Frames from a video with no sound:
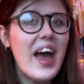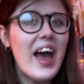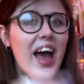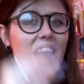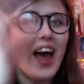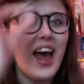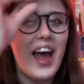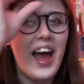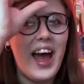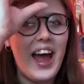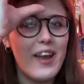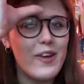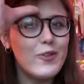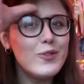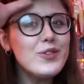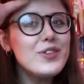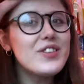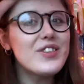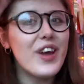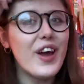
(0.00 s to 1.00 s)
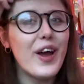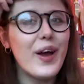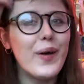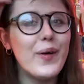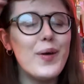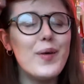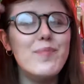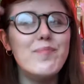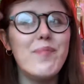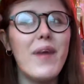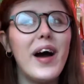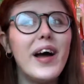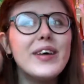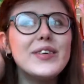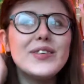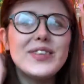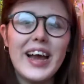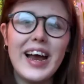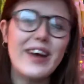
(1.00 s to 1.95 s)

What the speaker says: and also mild